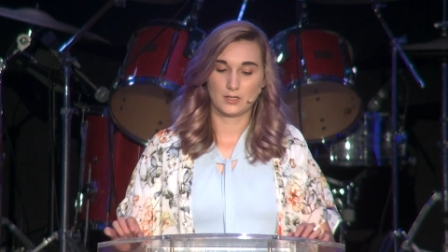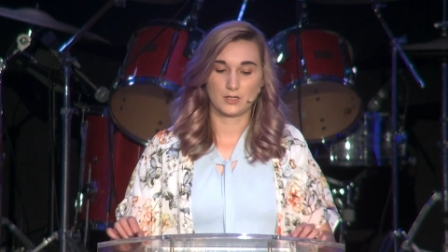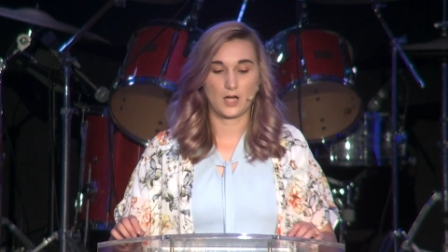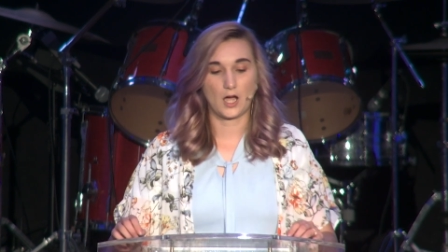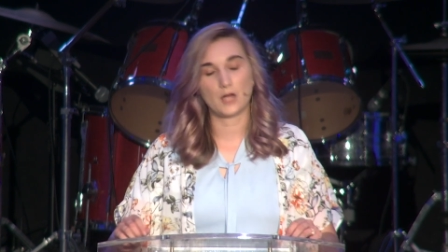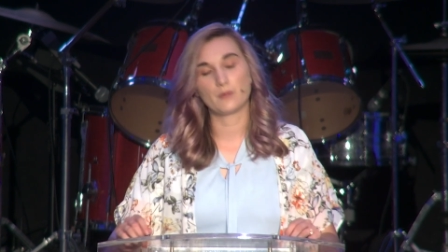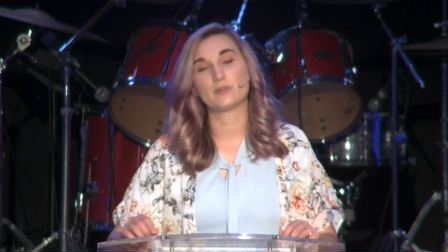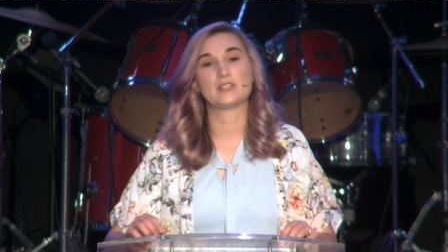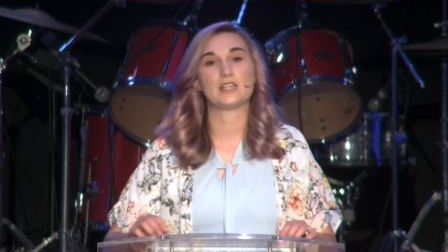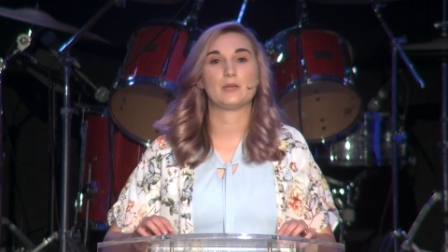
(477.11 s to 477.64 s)

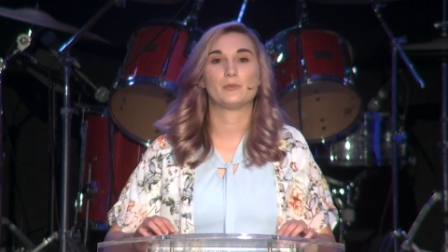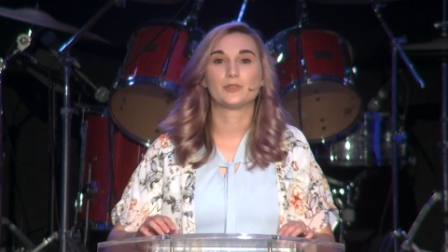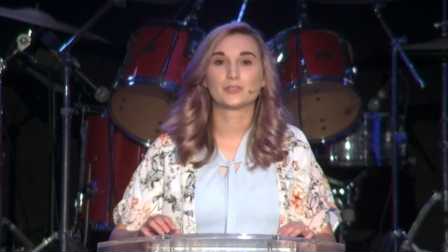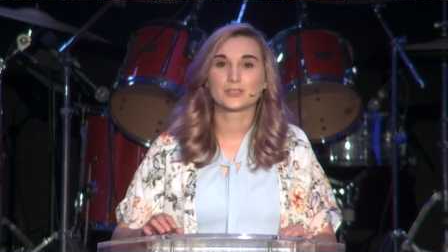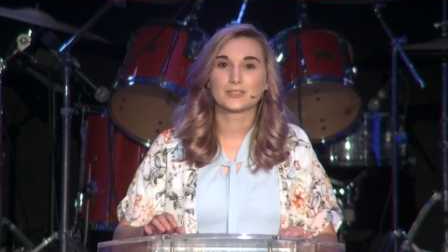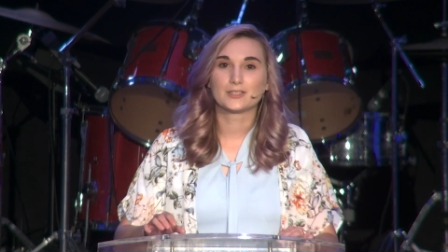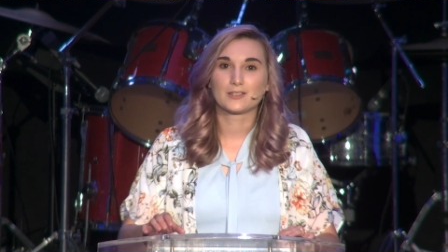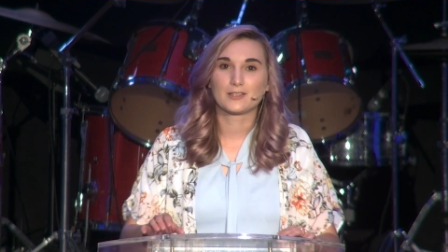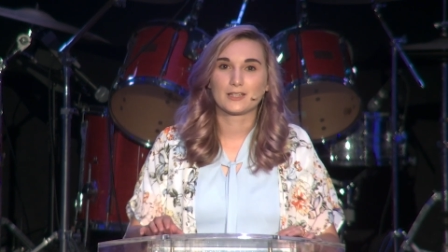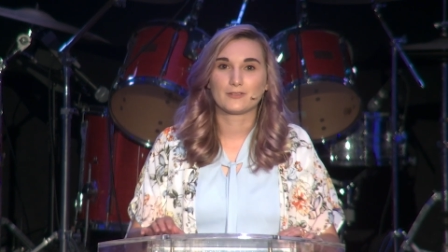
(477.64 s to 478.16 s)
God was able
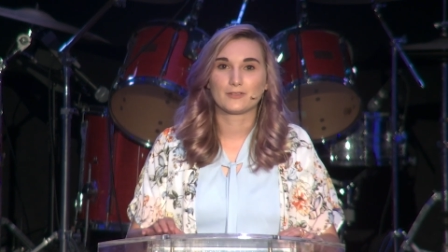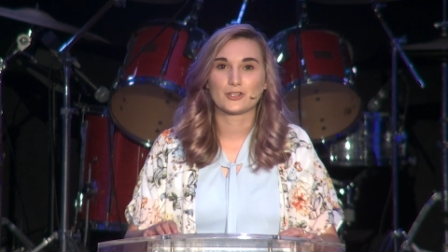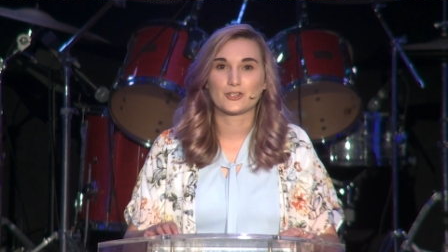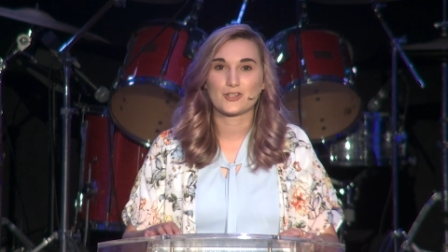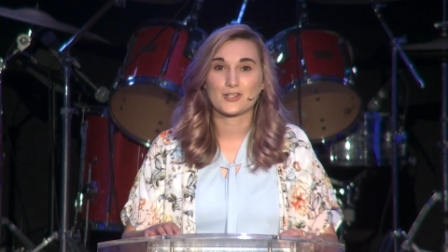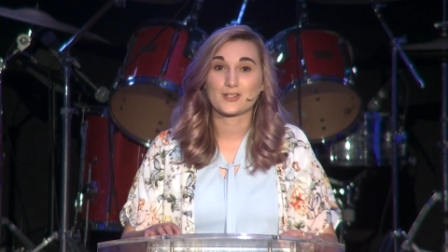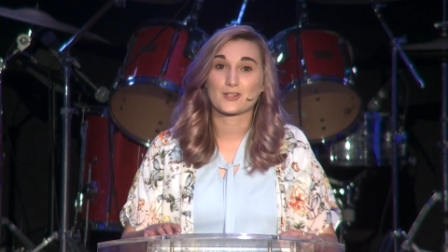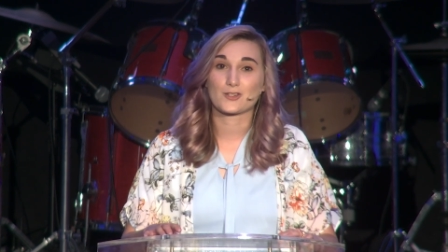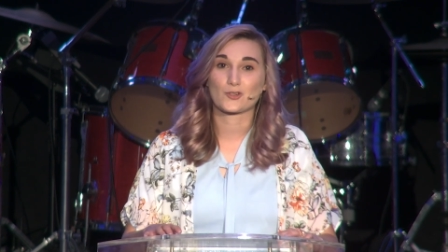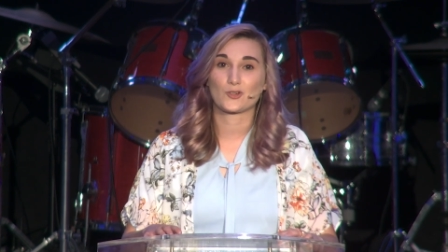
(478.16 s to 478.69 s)
to deliver
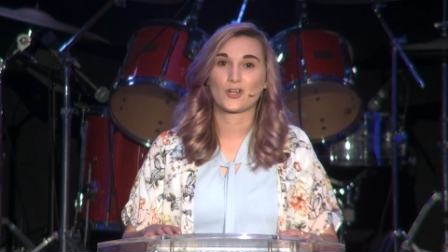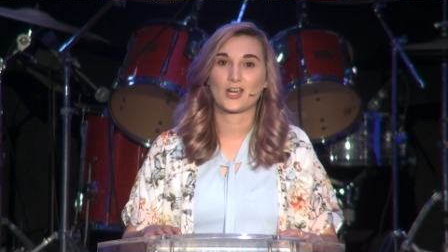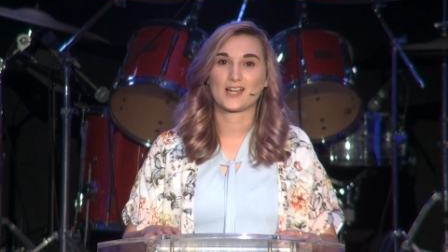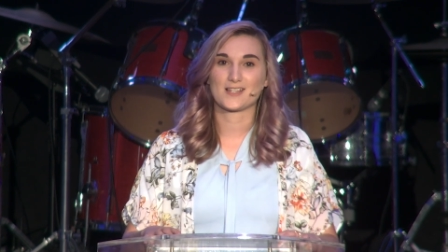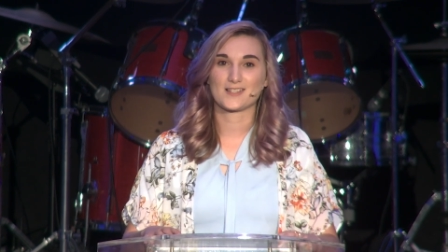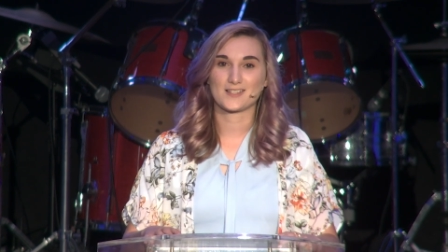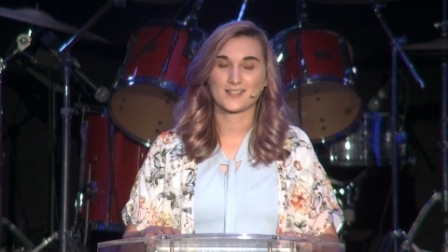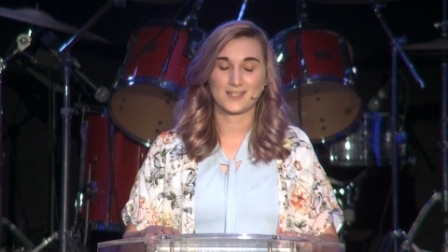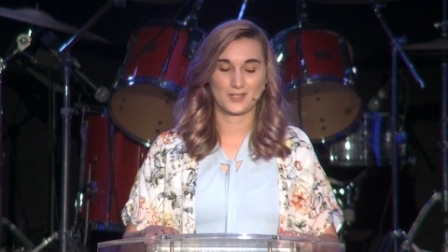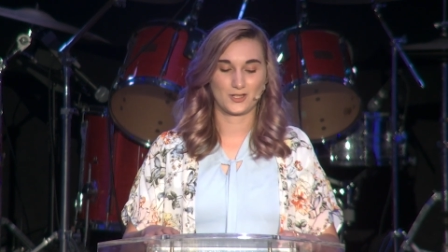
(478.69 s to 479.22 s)
Jesus
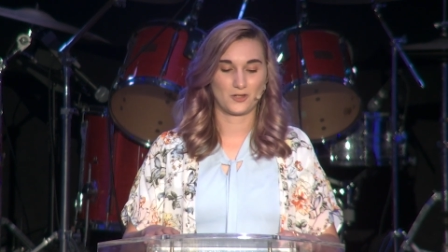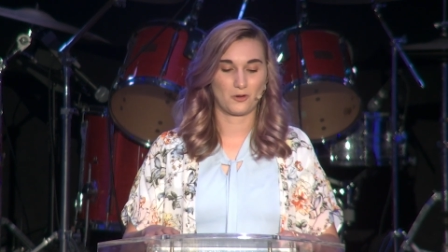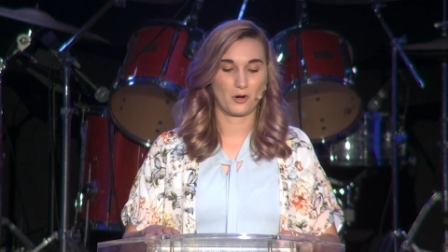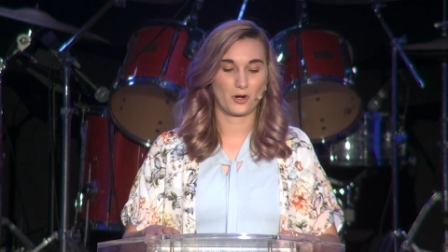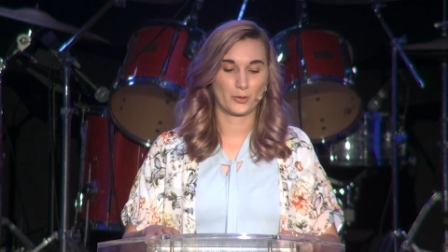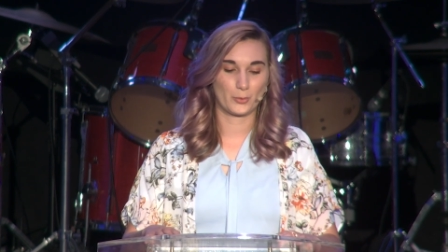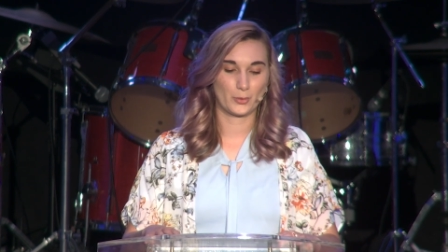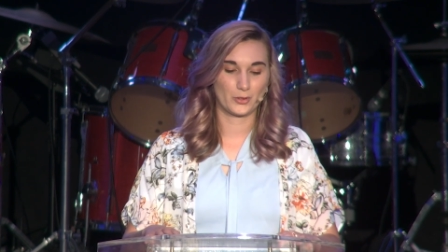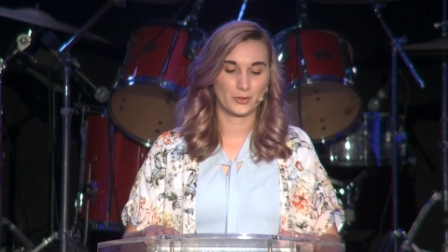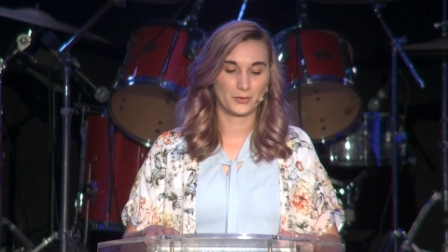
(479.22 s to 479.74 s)
Christ into
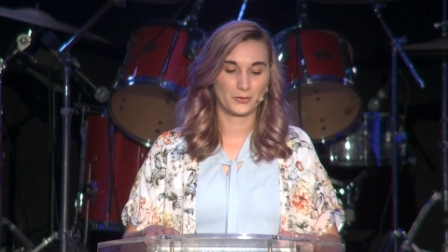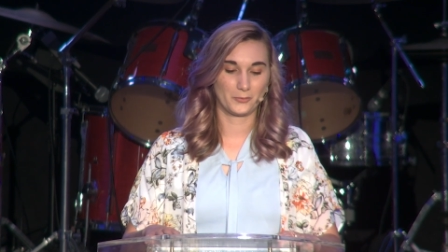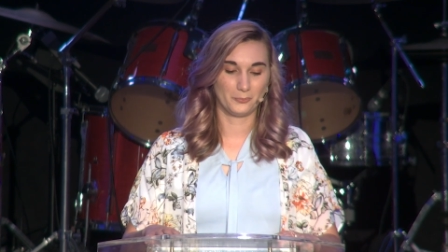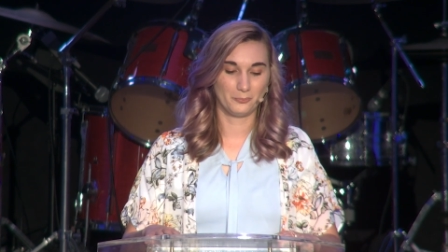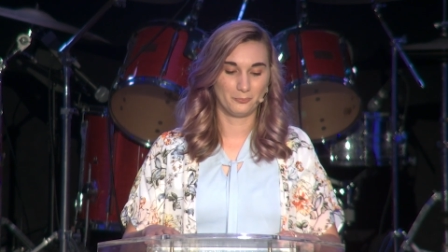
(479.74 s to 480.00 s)
our world.